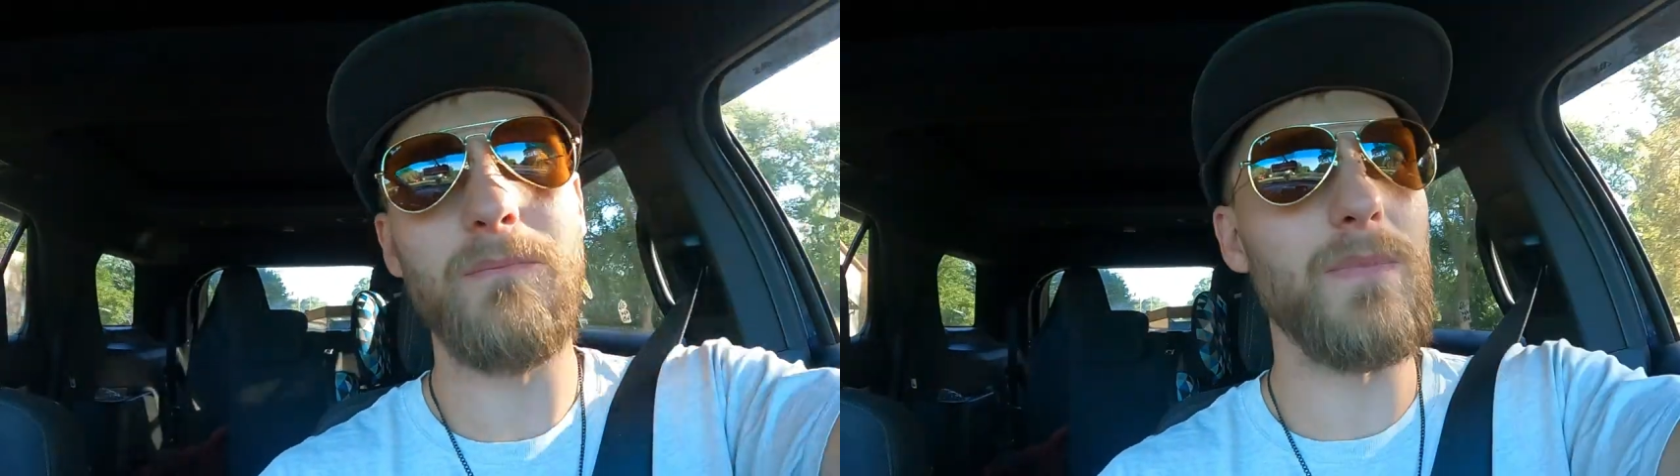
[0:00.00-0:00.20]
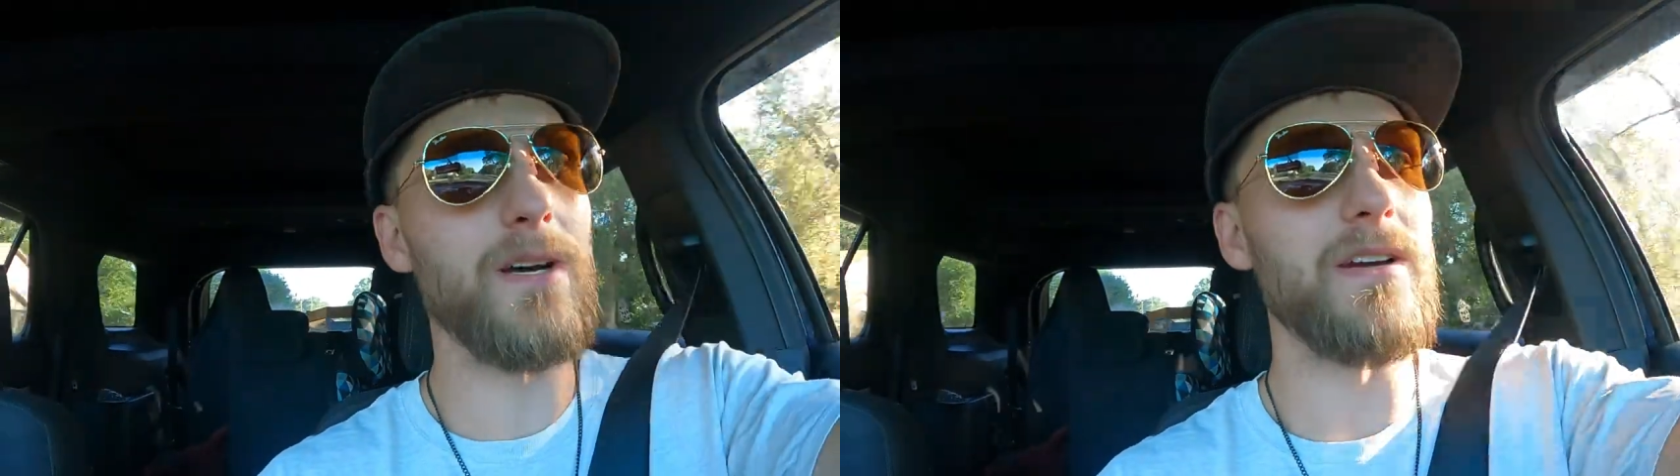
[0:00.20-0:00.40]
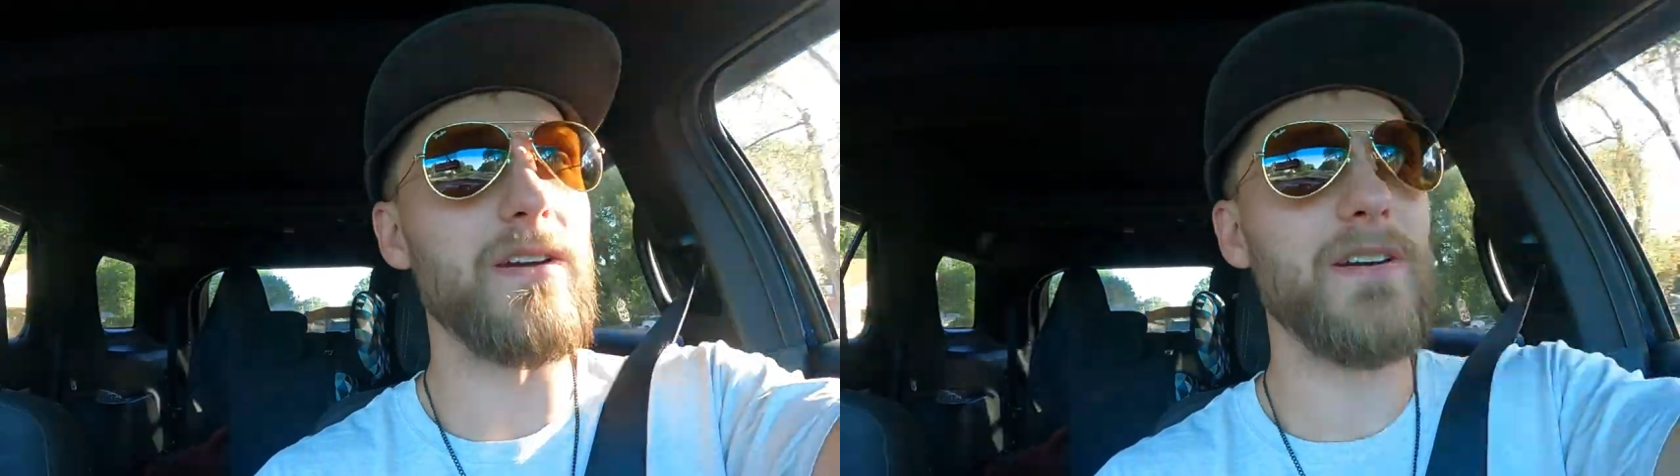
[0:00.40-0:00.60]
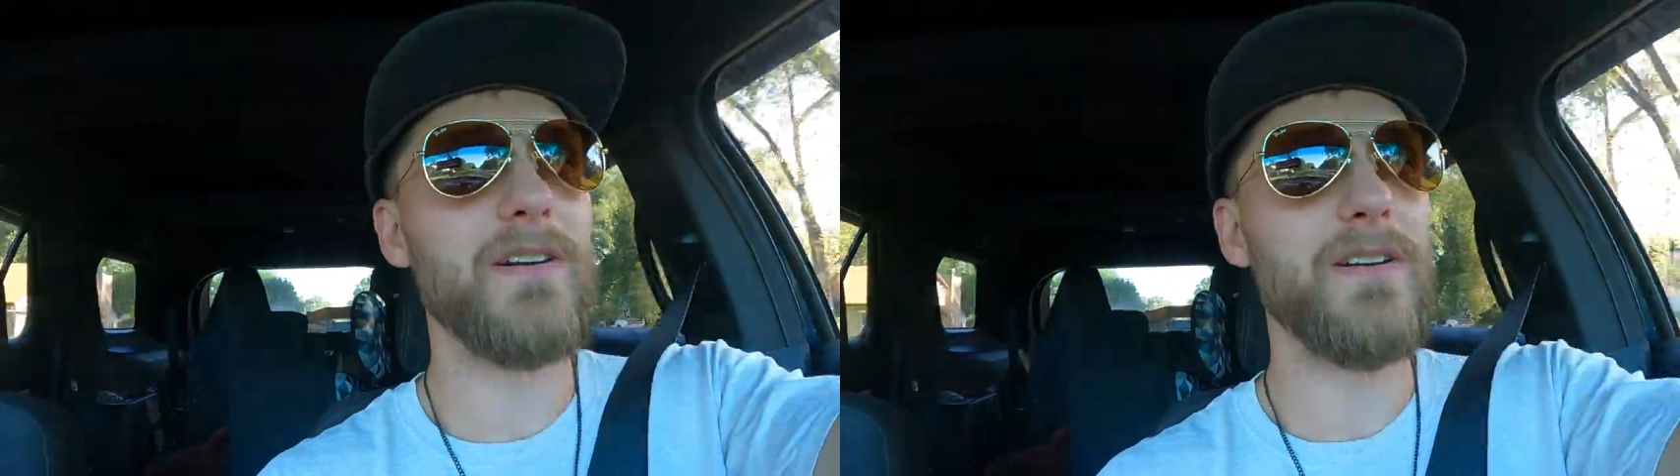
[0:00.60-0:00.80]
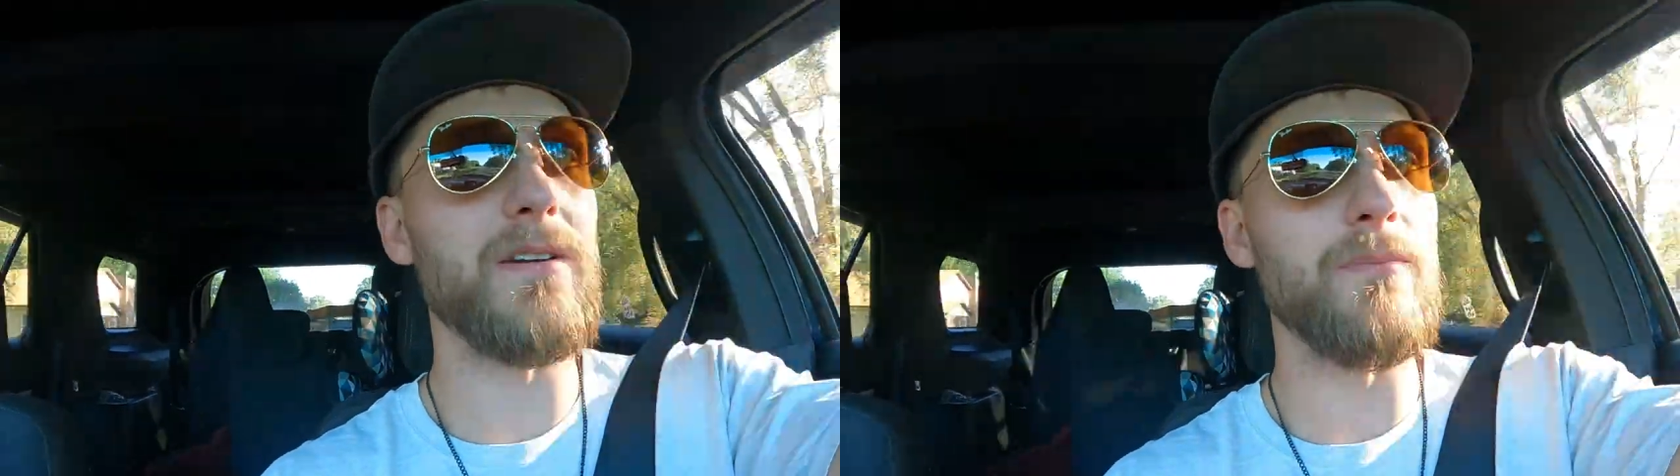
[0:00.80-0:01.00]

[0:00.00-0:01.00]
my uh,